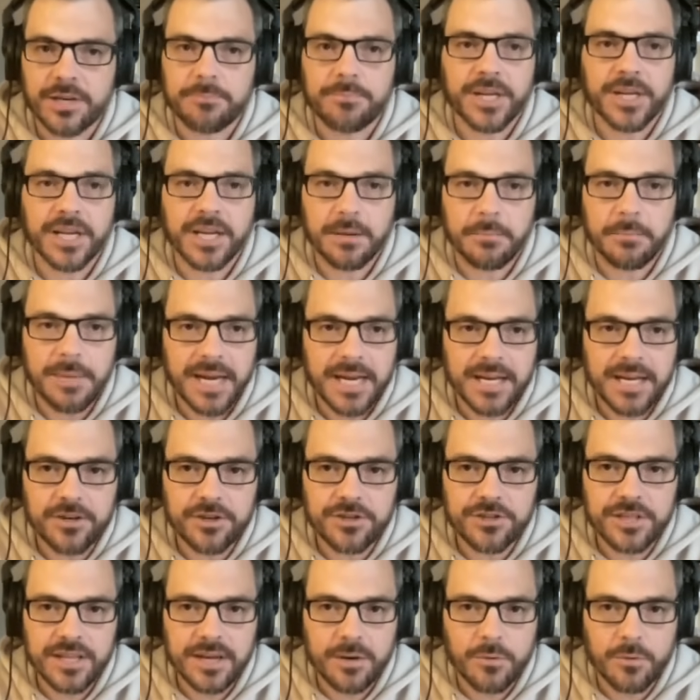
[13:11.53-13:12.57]
the
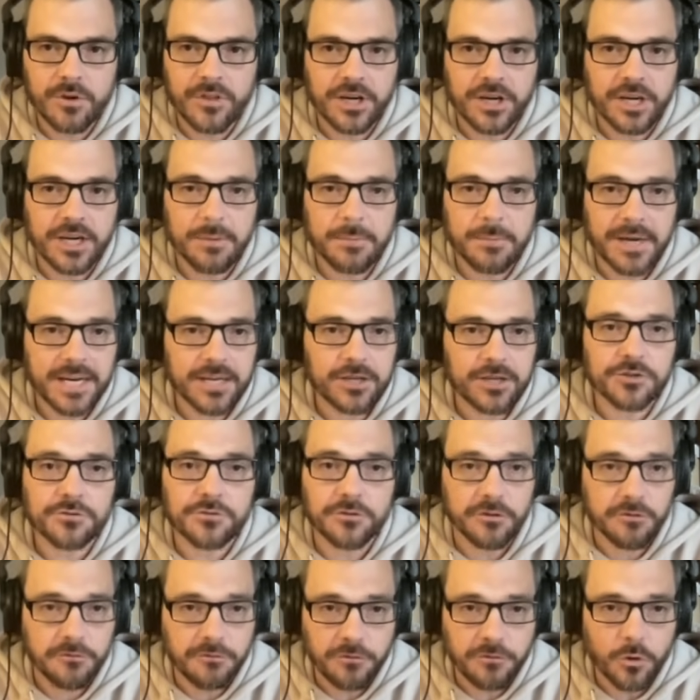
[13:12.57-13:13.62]
commanders that were their commanders
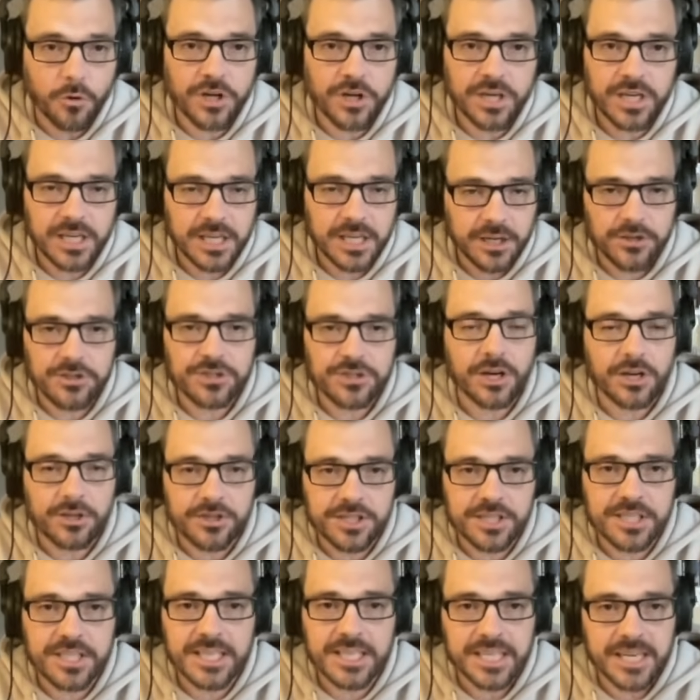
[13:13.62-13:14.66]
for 40 years are
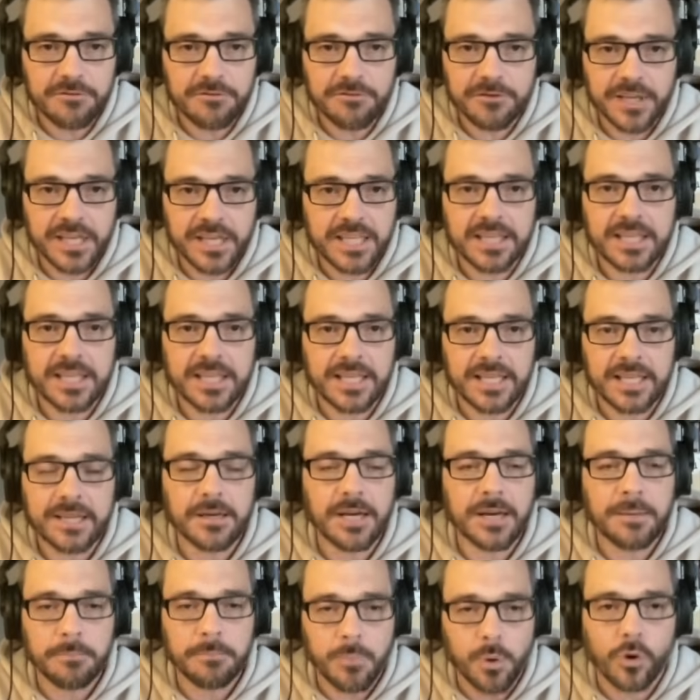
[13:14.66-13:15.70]
significantly
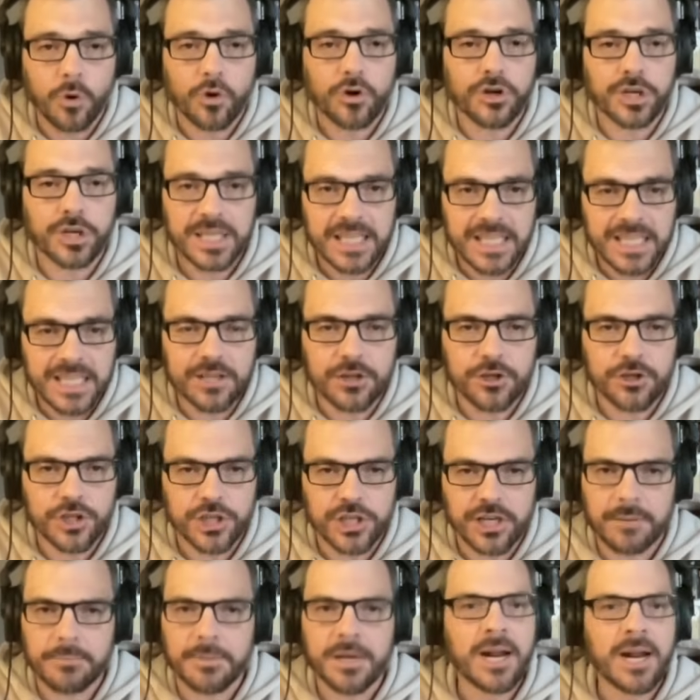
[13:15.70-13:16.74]
important
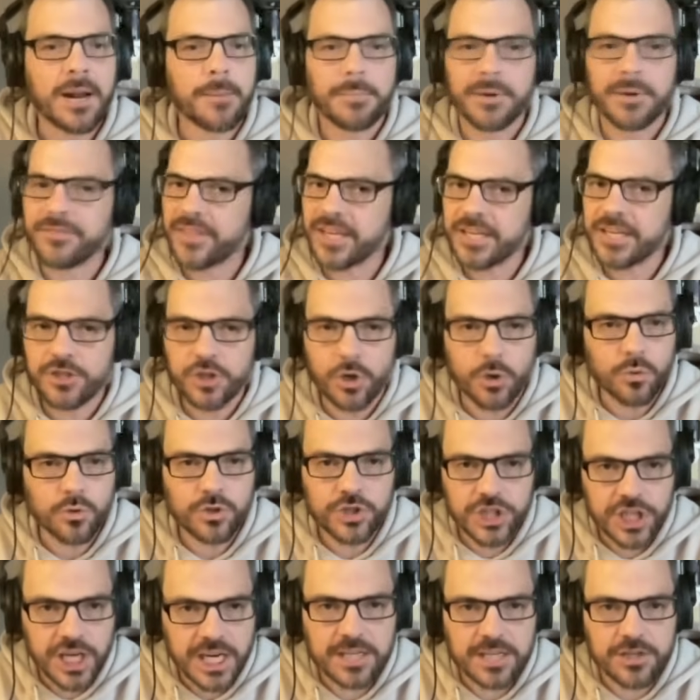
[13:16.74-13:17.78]
leadership. But they don't
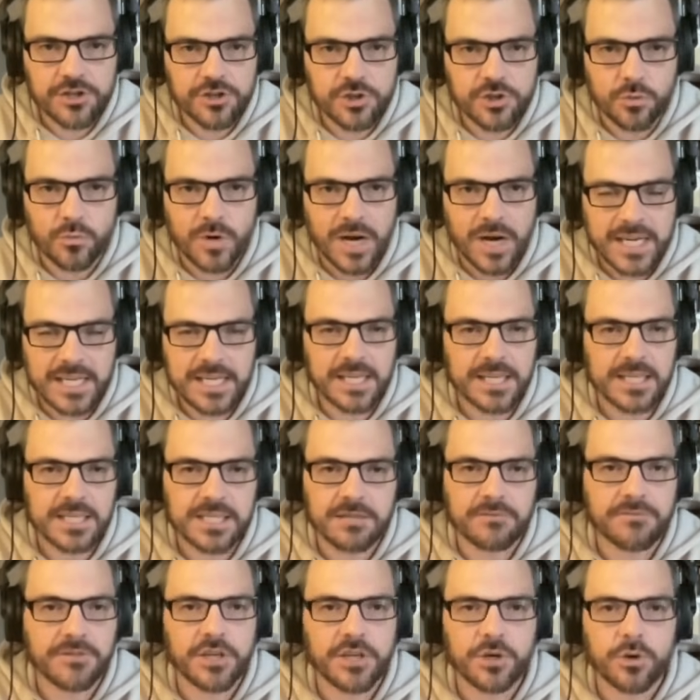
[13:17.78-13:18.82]
change the readiness
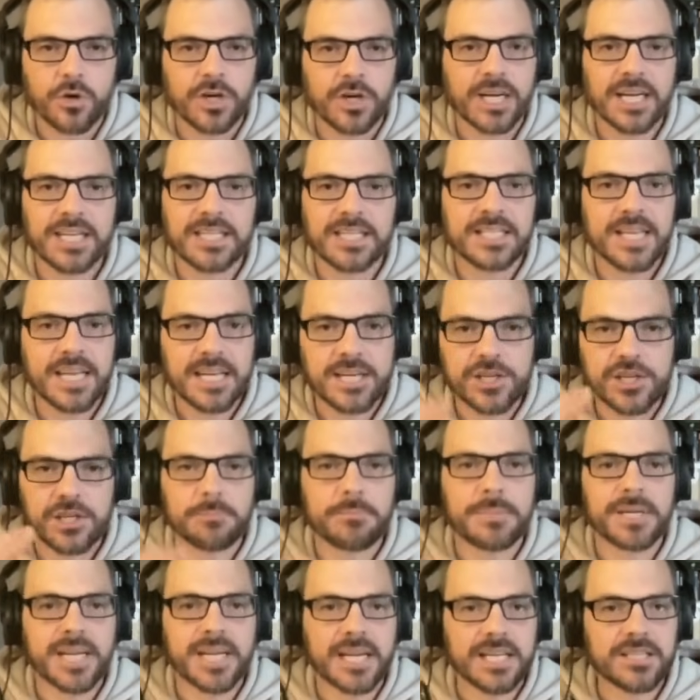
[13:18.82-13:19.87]
of the organization
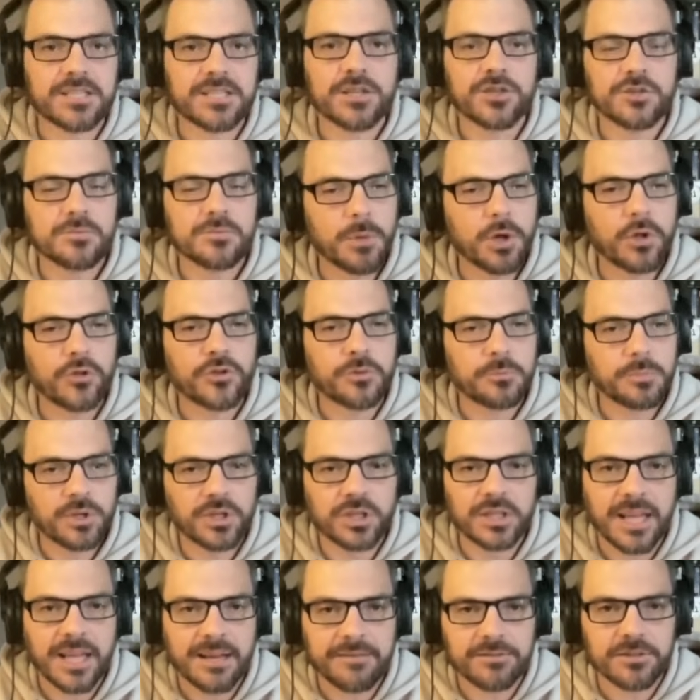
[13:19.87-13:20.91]
because there's
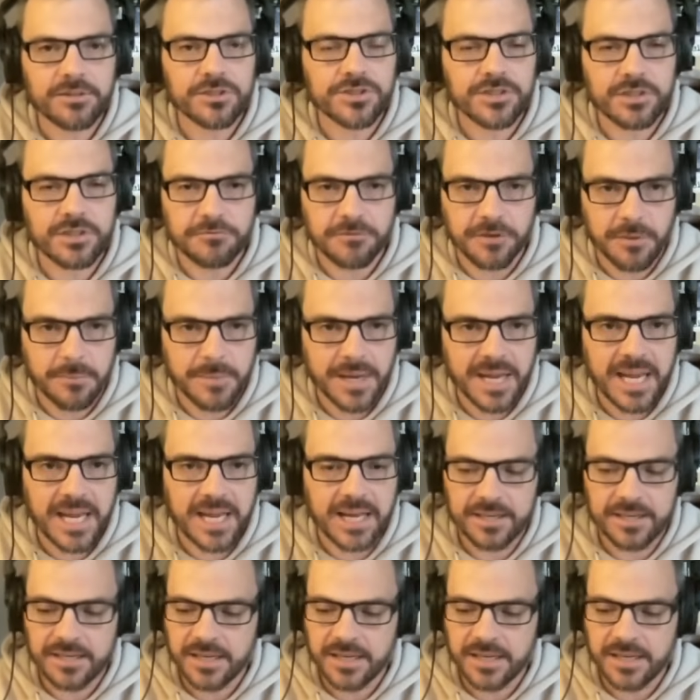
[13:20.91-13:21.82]
multiple levels of command.